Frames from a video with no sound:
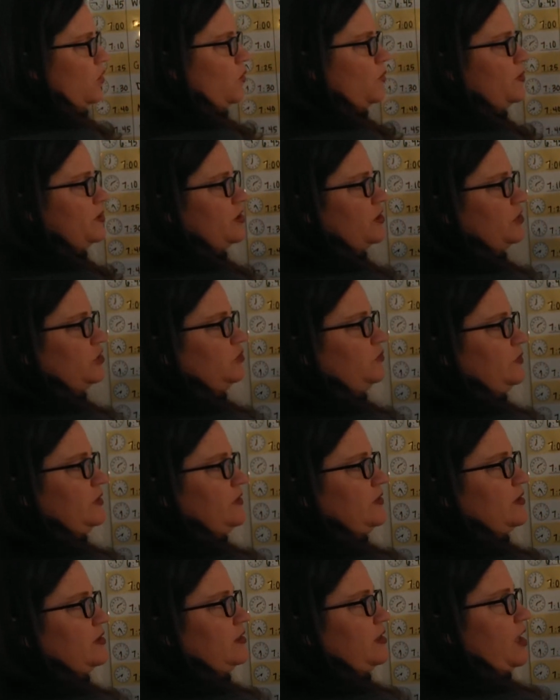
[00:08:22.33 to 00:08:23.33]
When you're
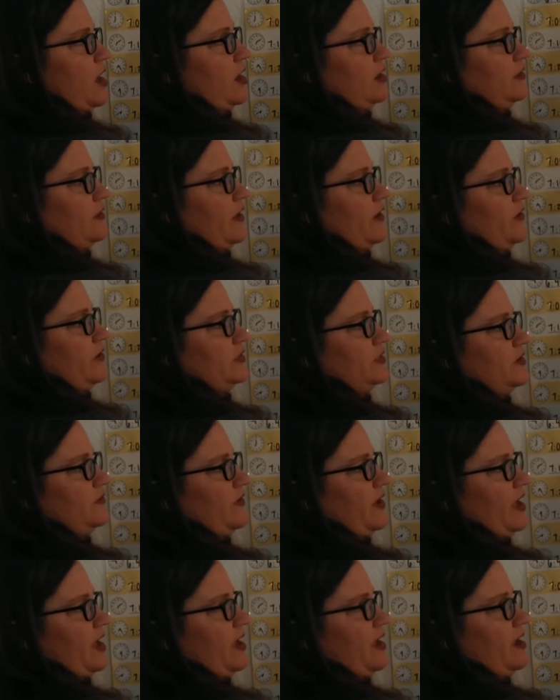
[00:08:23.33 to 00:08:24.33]
doing the clock letters of
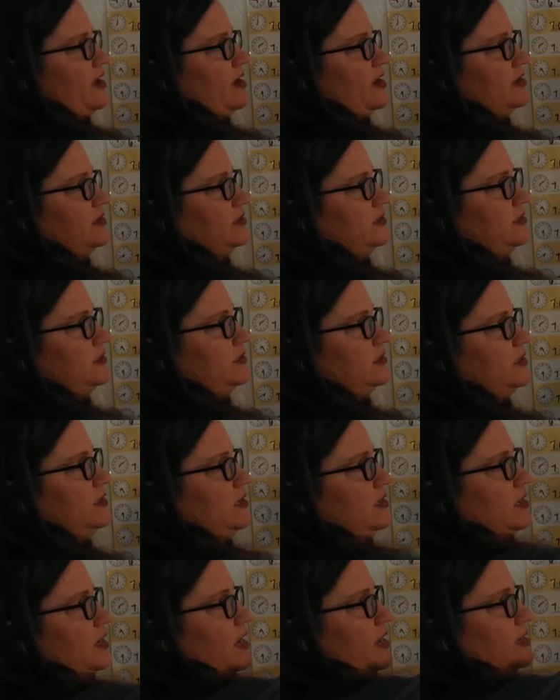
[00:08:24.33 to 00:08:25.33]
A and
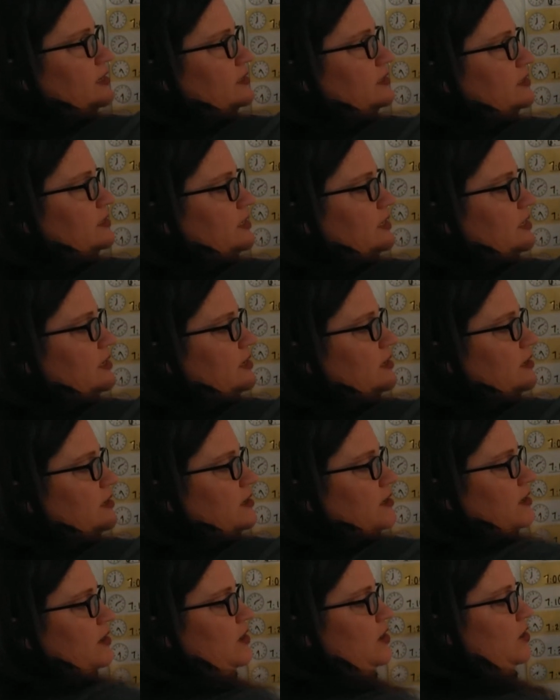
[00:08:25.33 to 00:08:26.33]
C and
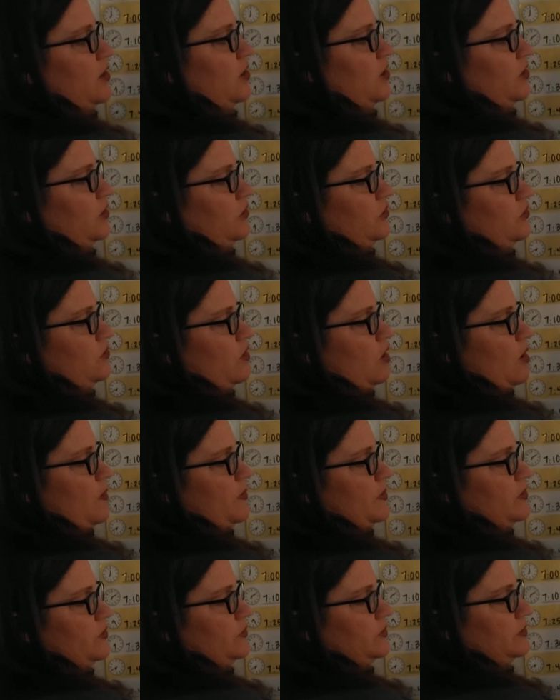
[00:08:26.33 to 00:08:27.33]
D, you go
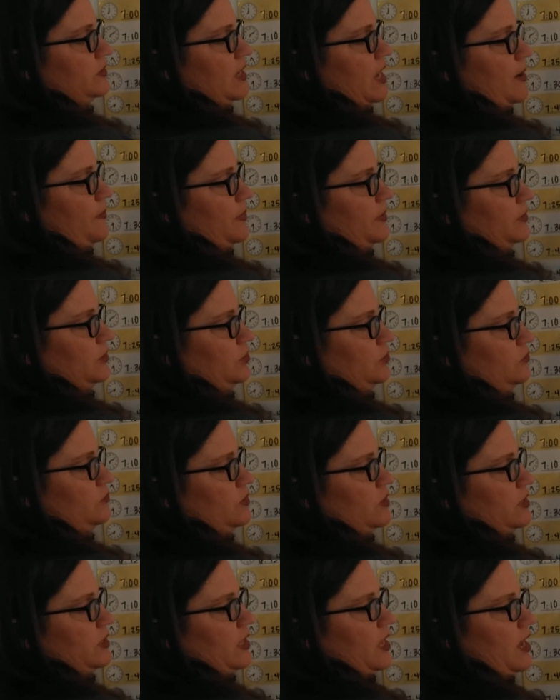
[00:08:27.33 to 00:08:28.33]
up and you stop at 2
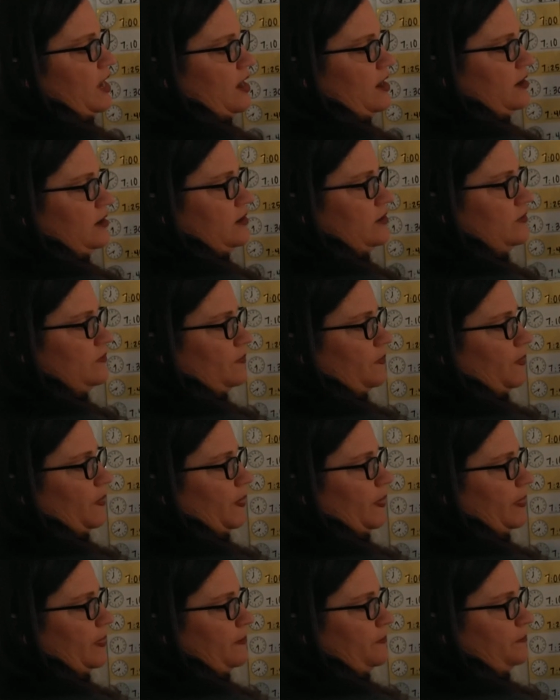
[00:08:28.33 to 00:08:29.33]
o'clock
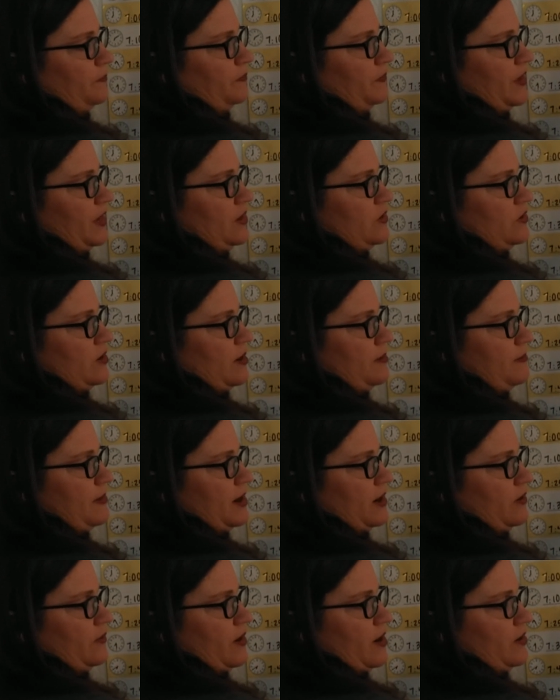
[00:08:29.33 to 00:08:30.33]
and you come
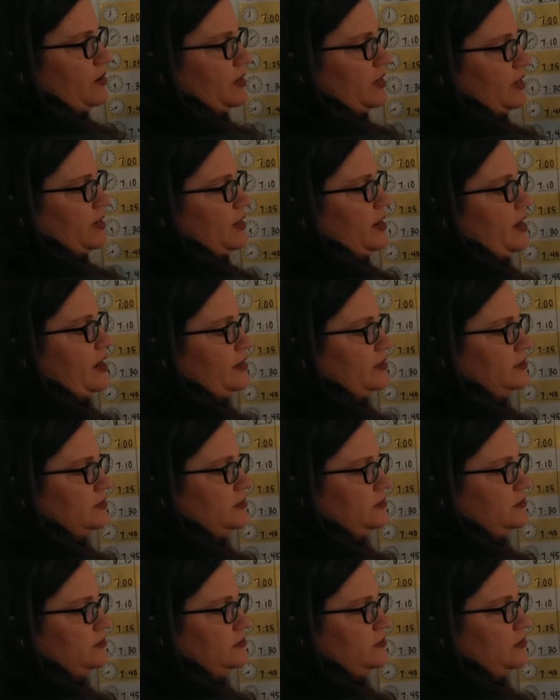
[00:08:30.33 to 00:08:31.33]
back around and connect.
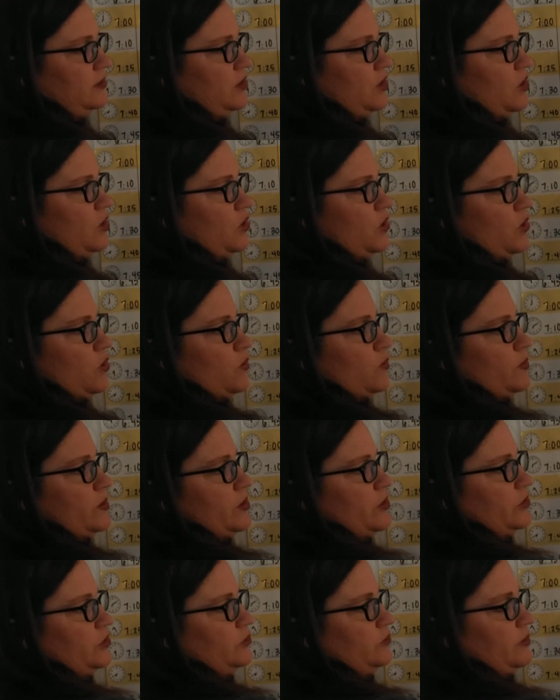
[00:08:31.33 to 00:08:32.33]
When
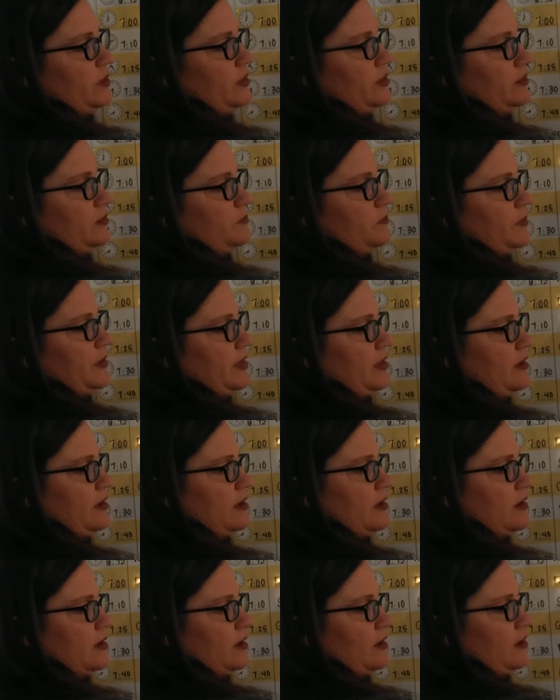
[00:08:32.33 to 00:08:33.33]
you're doing
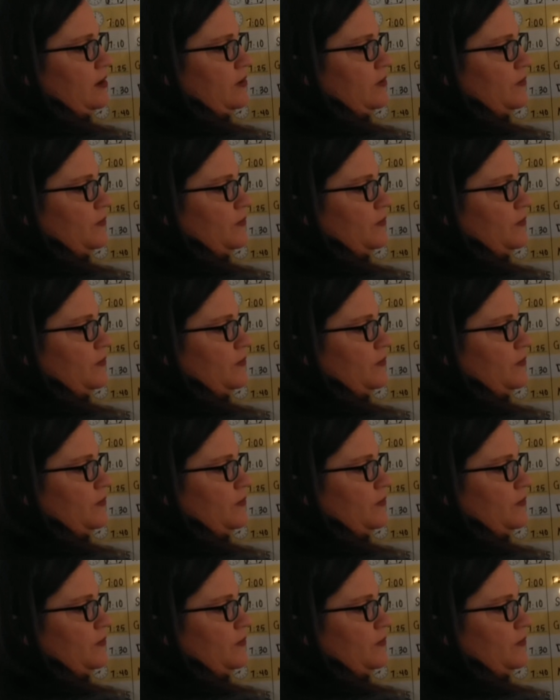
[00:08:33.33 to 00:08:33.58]
P,